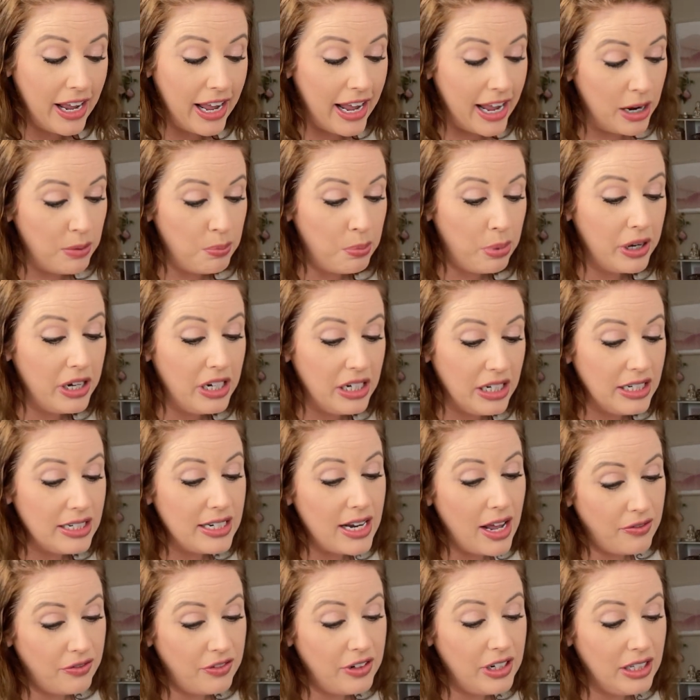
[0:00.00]
And Britney
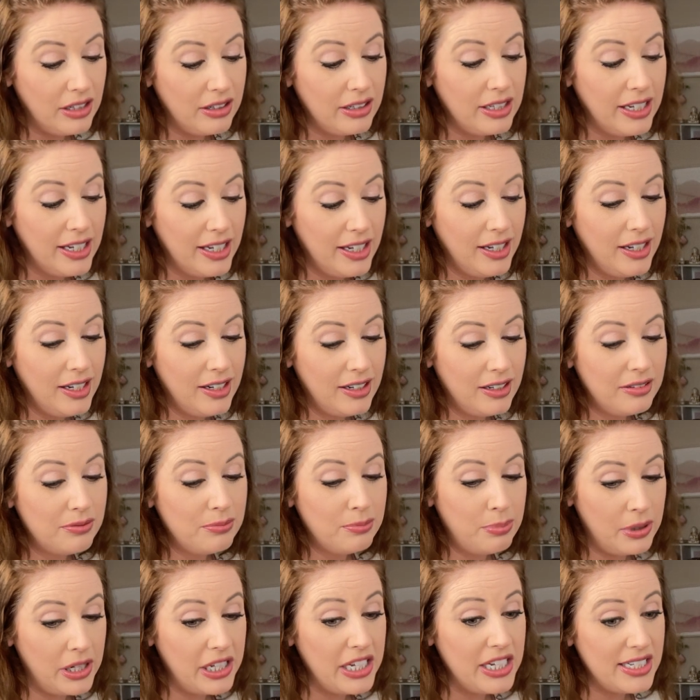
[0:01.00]
definitely
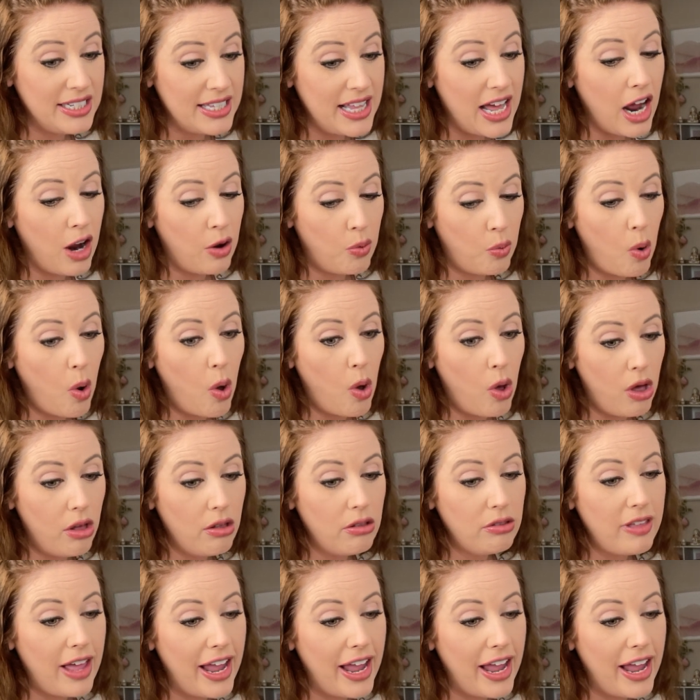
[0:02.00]
plays that role.